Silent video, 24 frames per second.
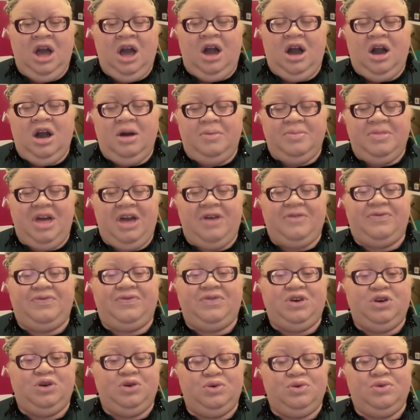that
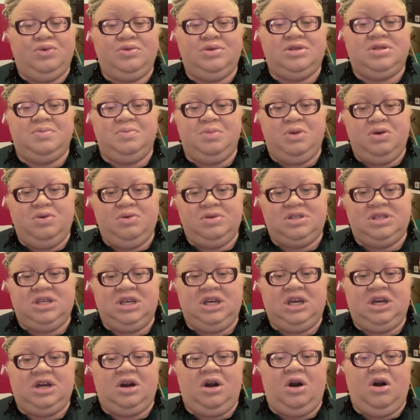fuse
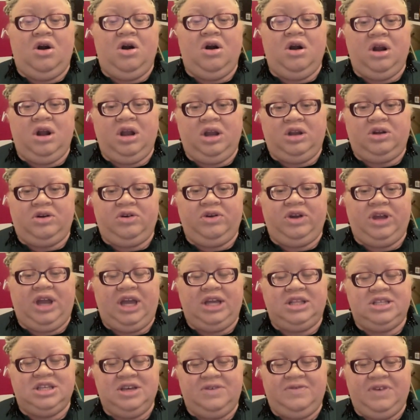music, art,
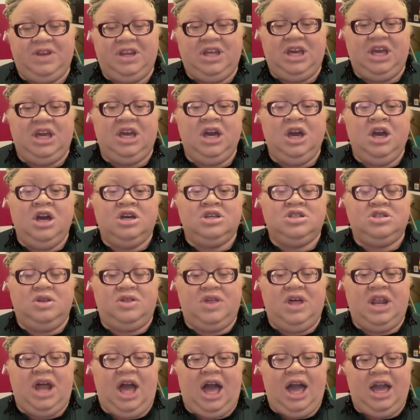creativity, so
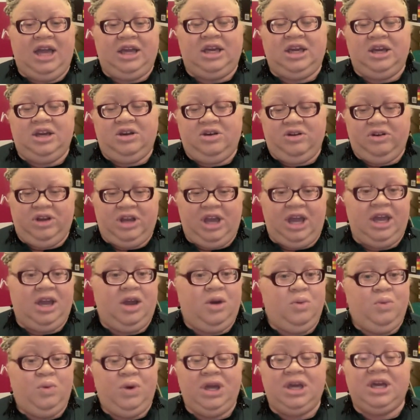that I can create
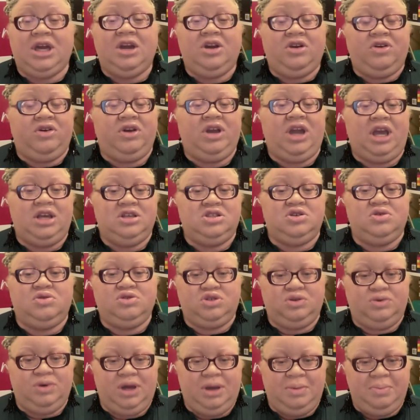and we can create
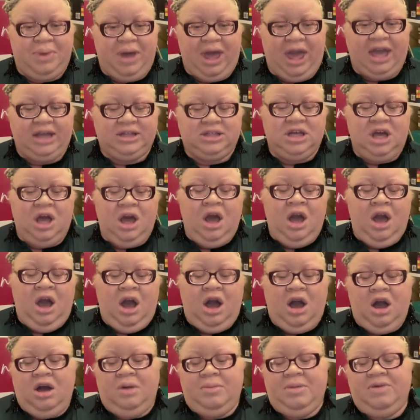social impact,
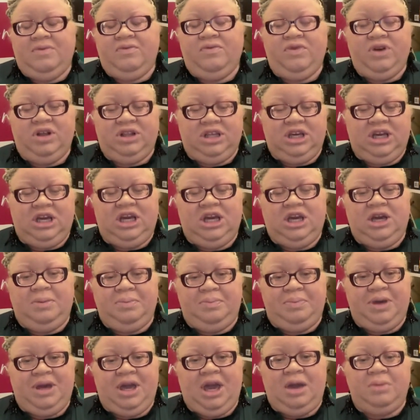and really
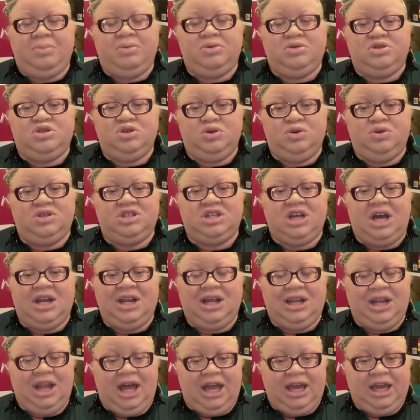be able to shine
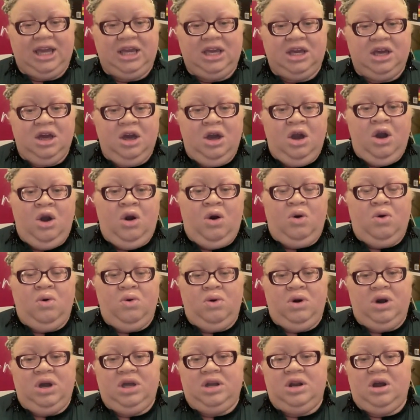a light
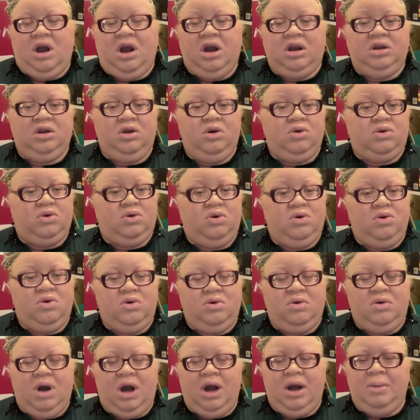on our
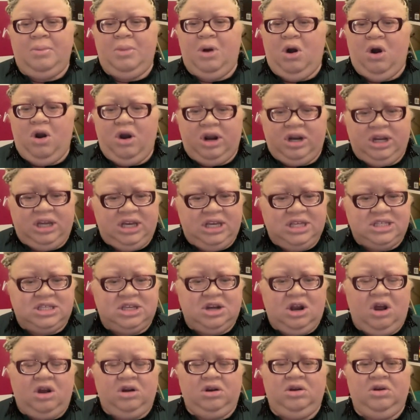local artists
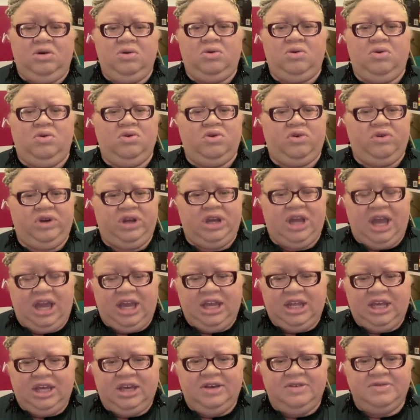and our local
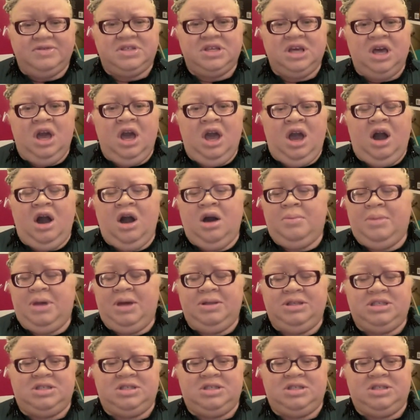creatives, and